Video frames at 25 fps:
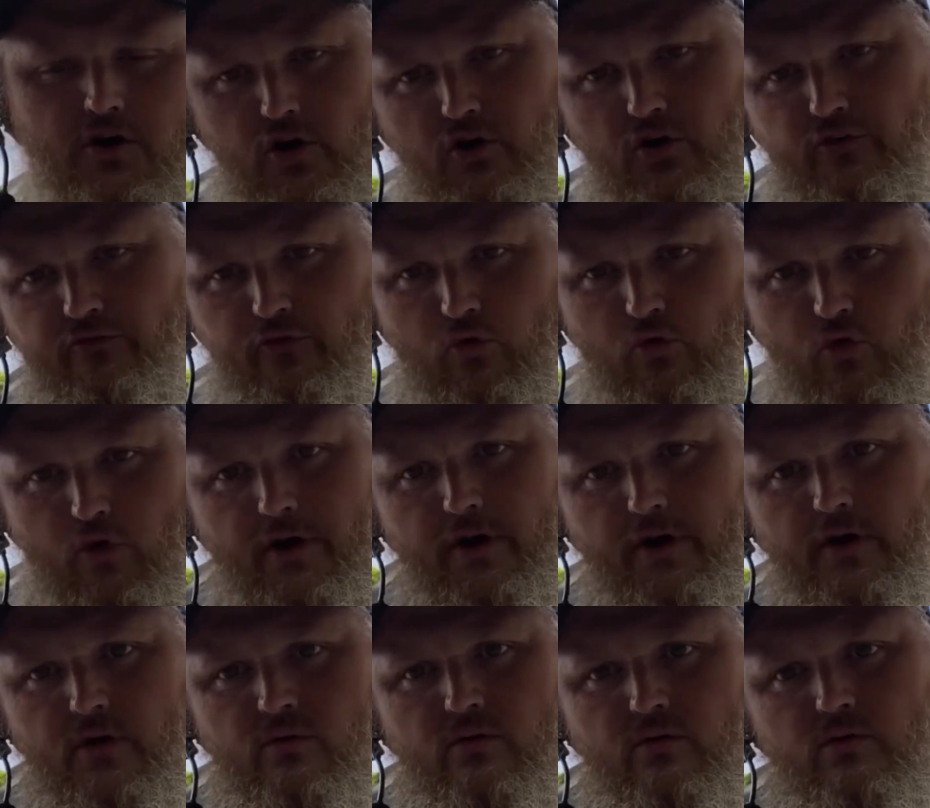good
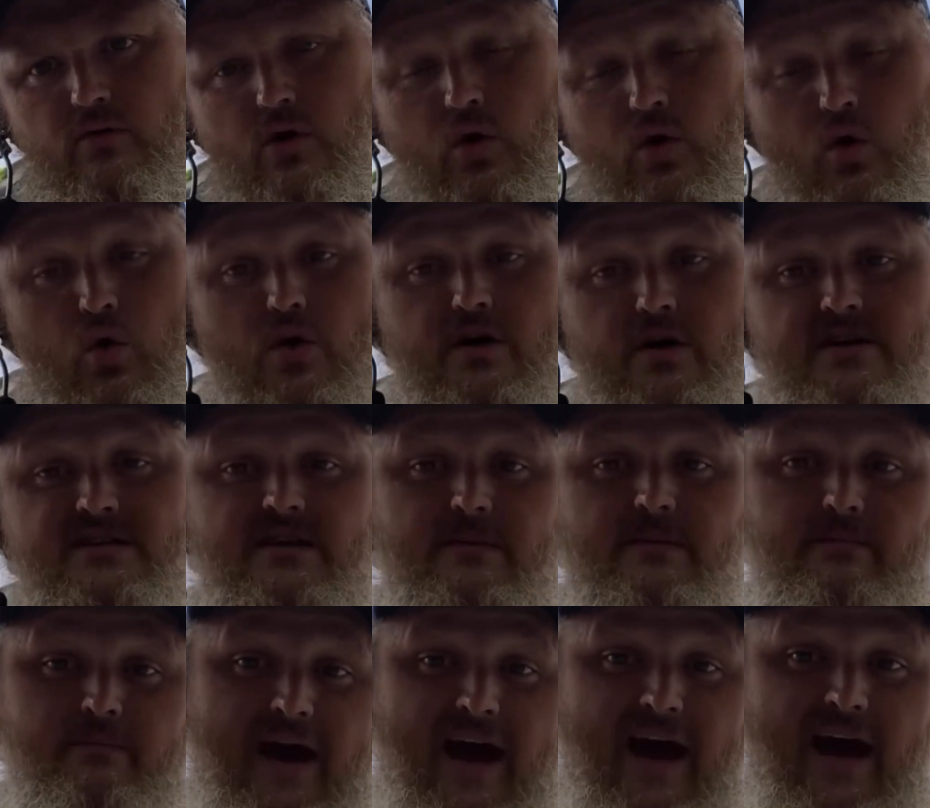for you? Or
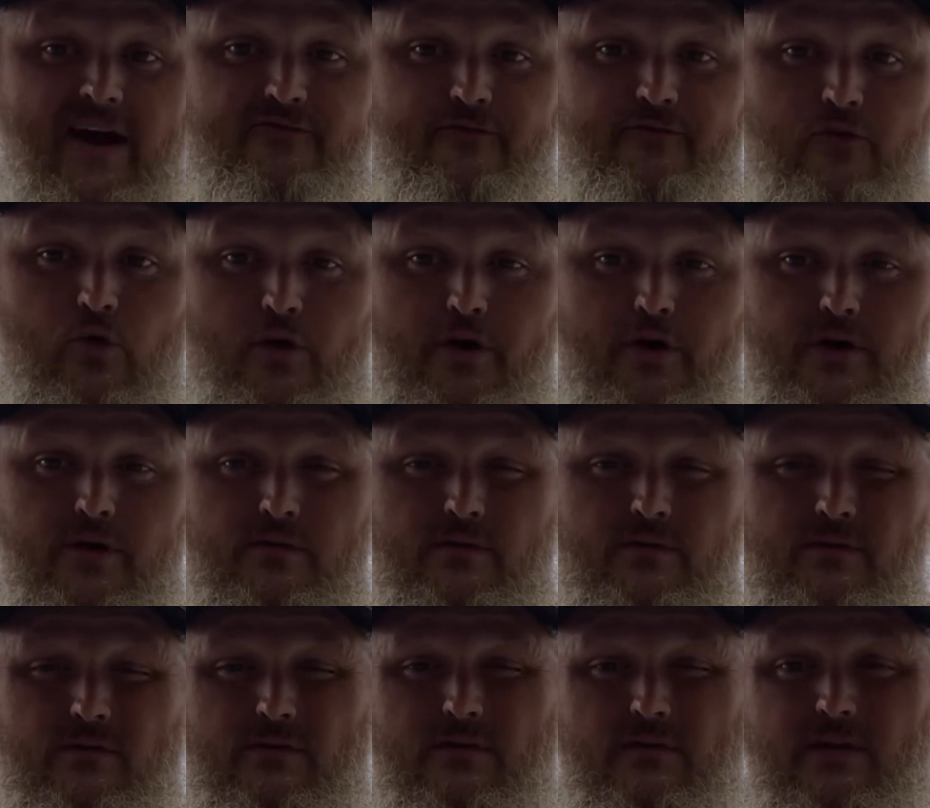is it bad for you?
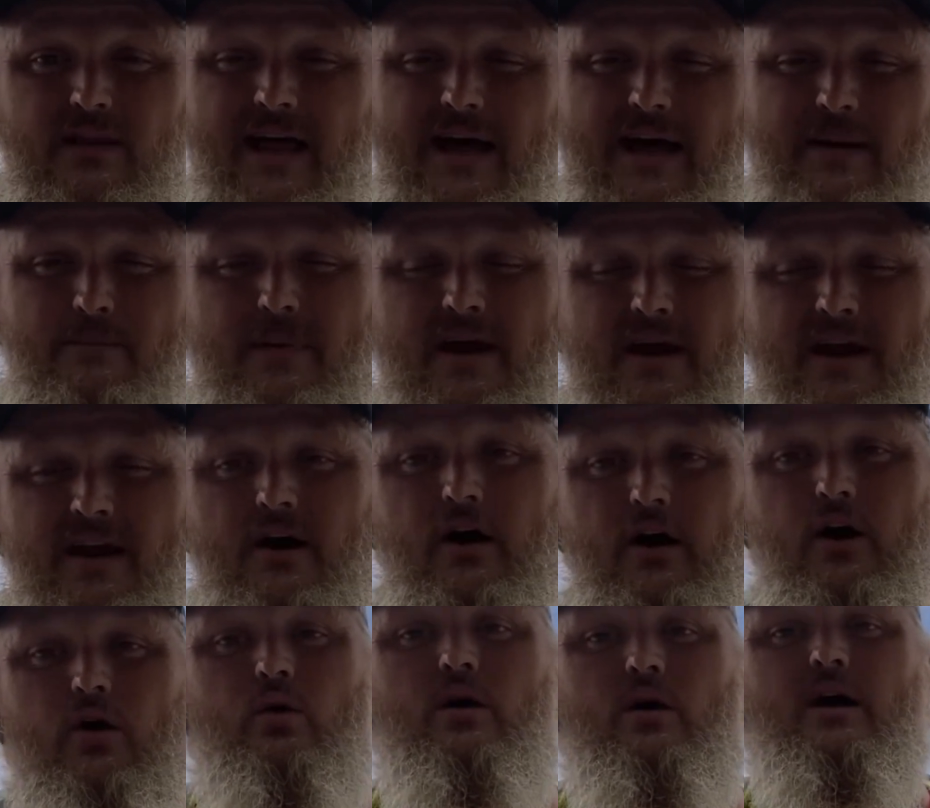Let me
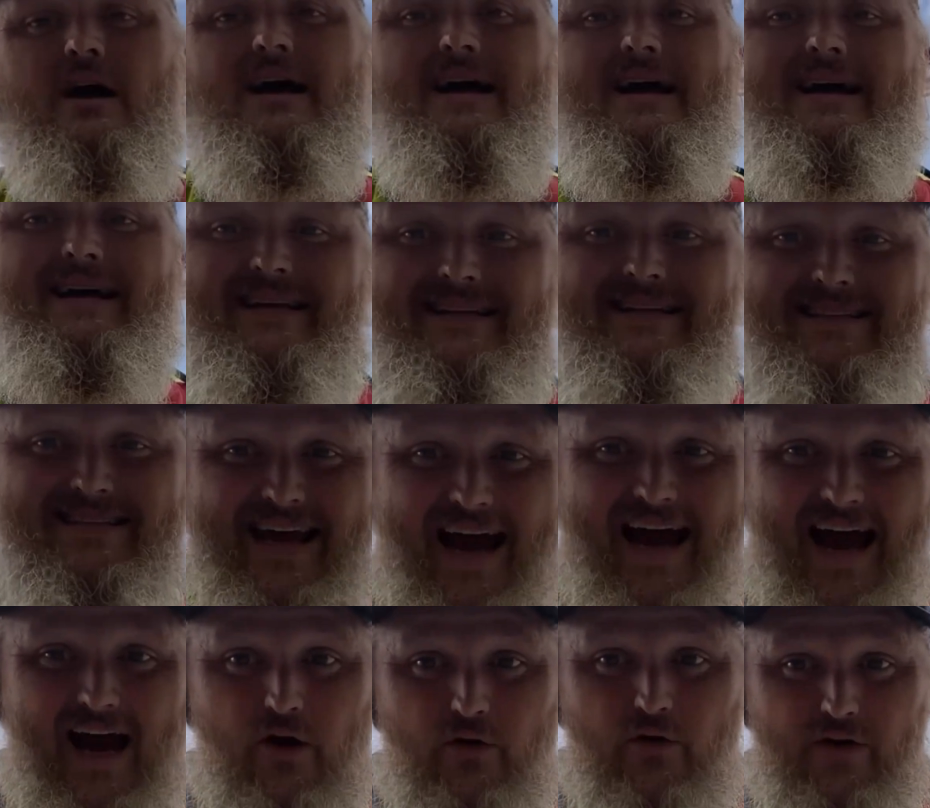know
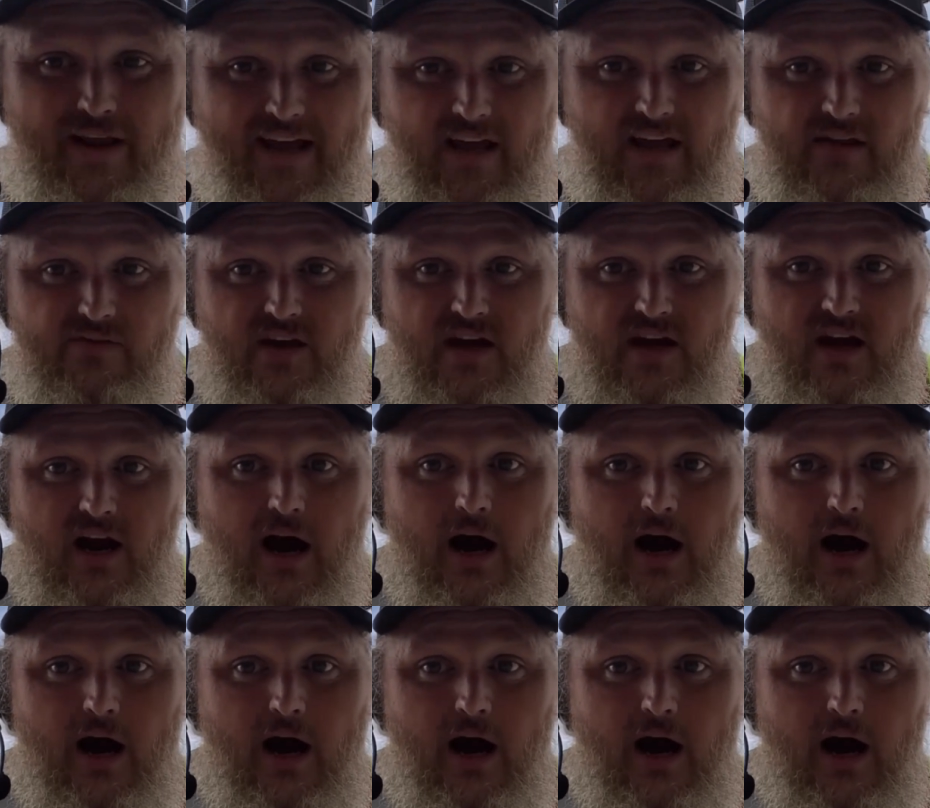down in the